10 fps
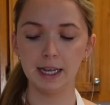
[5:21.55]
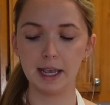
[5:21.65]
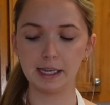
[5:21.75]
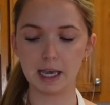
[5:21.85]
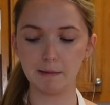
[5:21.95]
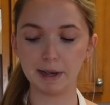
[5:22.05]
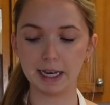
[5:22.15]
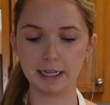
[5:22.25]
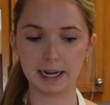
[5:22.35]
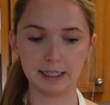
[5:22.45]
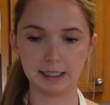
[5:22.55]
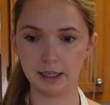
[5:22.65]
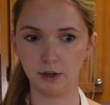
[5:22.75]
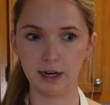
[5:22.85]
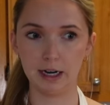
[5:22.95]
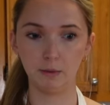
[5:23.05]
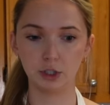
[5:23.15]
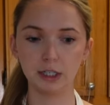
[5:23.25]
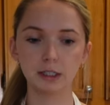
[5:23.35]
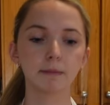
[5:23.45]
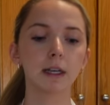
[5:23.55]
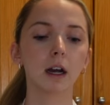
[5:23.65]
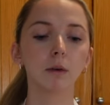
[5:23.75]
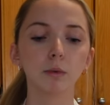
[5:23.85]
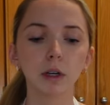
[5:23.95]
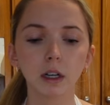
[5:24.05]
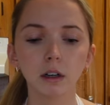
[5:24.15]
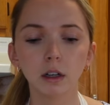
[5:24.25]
and keep it nice and green, which is something I would,